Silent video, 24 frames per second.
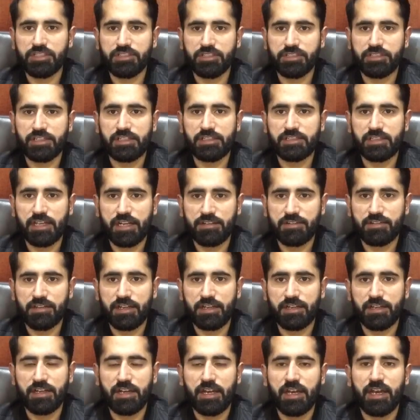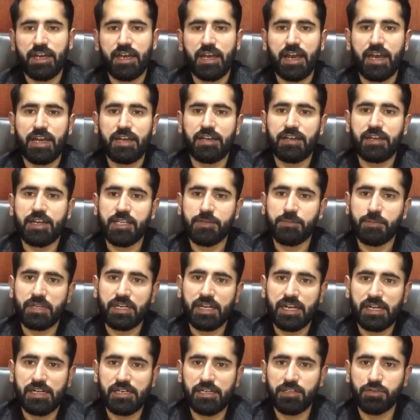General's assent, and it has been
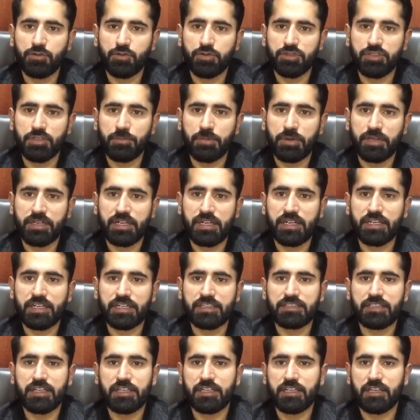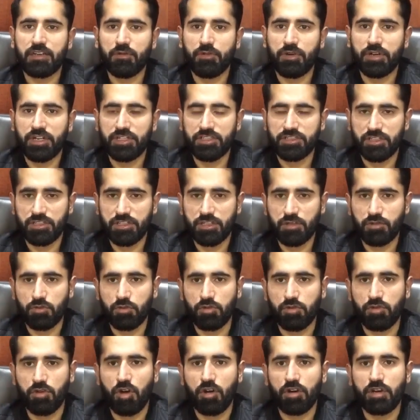held in Yusuf Patel case that the Governor General
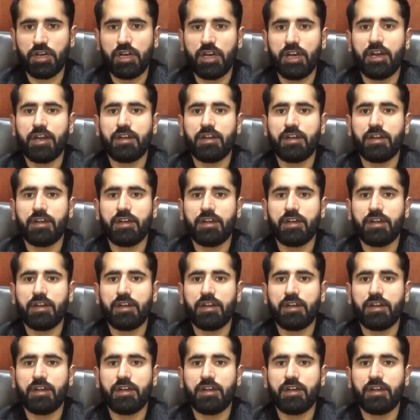could not